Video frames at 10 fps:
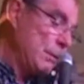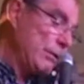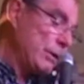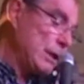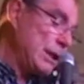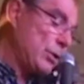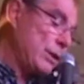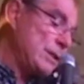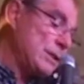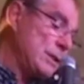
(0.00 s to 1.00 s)
We've got to
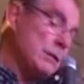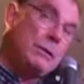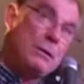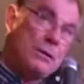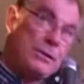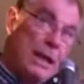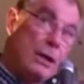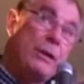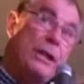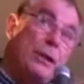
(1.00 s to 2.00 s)
increase
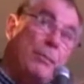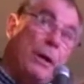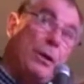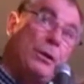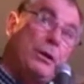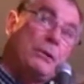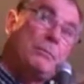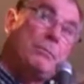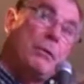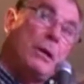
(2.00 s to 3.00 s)
salary component
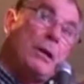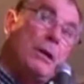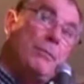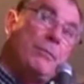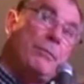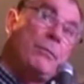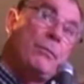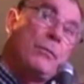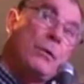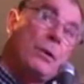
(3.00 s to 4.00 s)

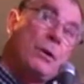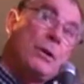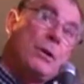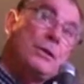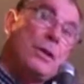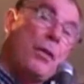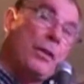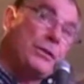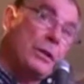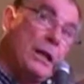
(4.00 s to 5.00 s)
so that
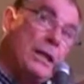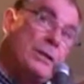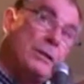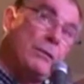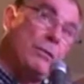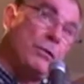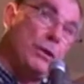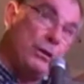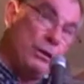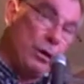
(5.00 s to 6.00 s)
the sky is
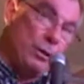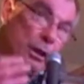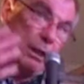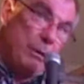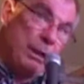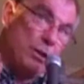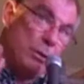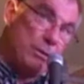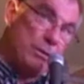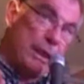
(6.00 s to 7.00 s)
not the limit in
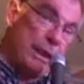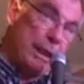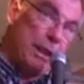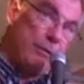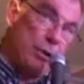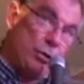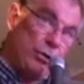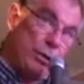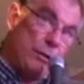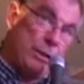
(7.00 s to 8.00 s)
terms of selling individual
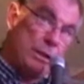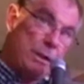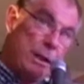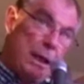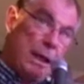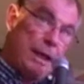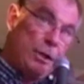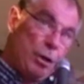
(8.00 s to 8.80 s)
services. And